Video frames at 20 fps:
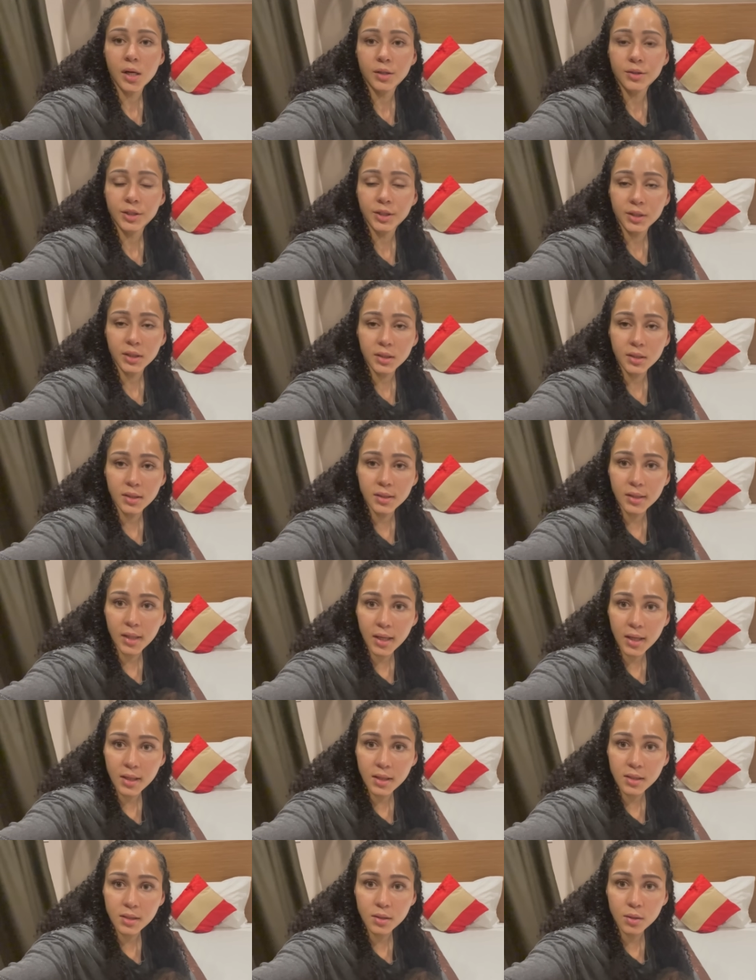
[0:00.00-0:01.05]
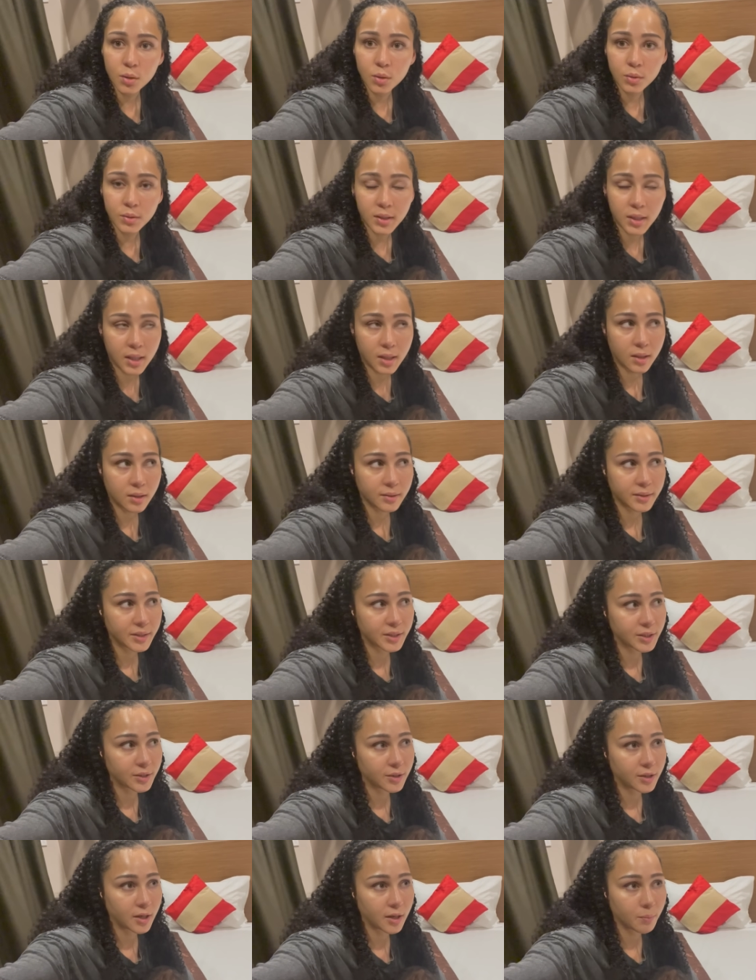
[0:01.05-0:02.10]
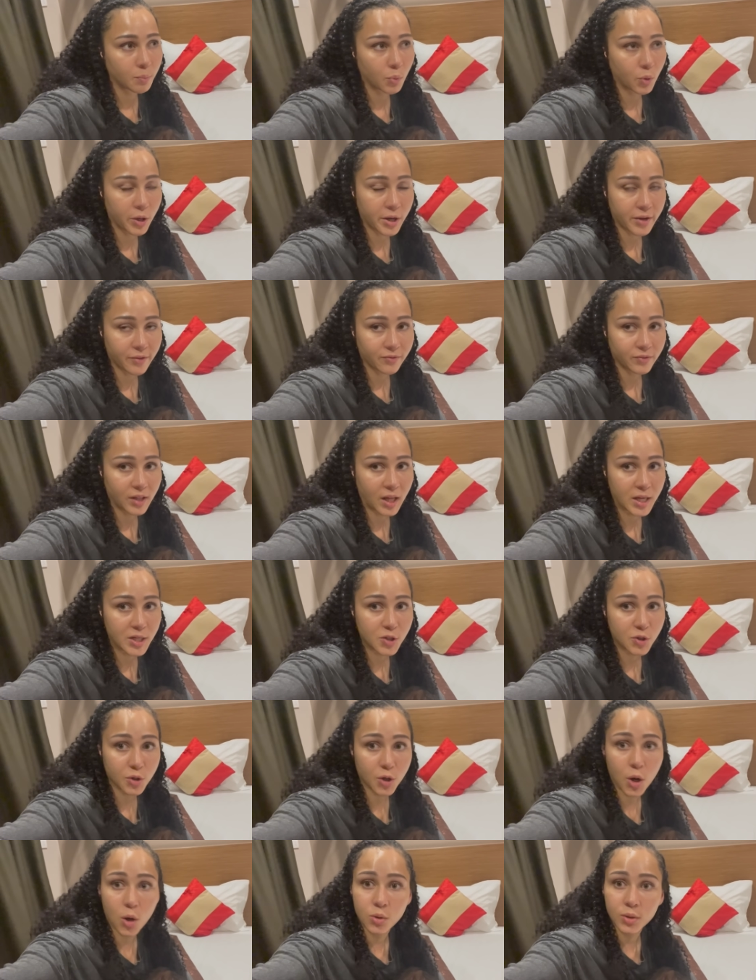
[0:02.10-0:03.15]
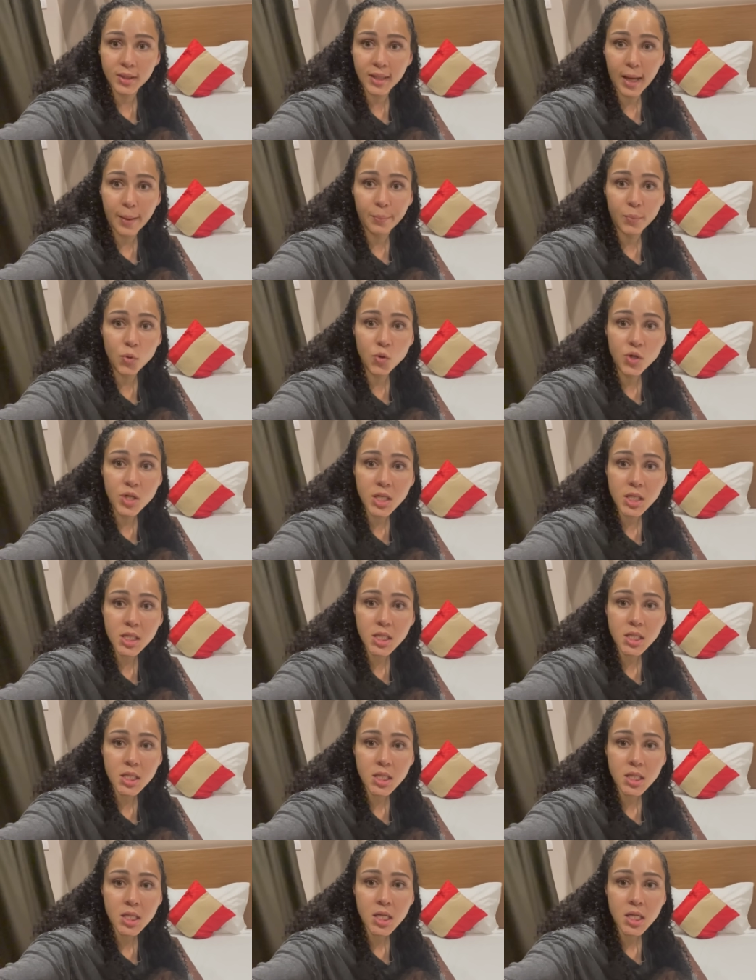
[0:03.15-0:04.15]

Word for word: just gonna stay in this hotel until our morning flight to Koh Samui.